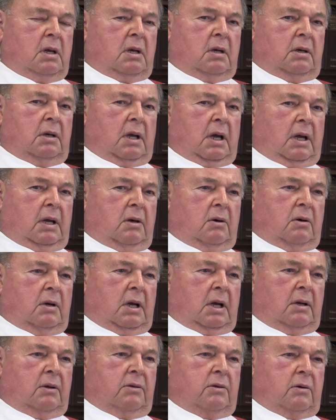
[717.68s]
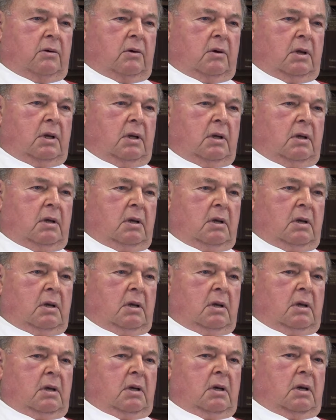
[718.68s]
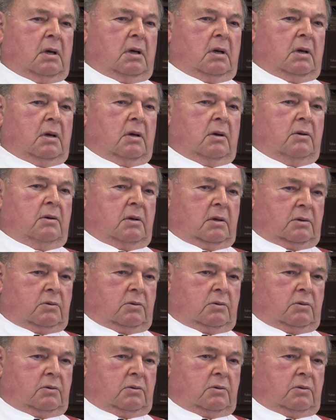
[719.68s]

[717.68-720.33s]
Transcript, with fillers: nine or 9:30, uh, the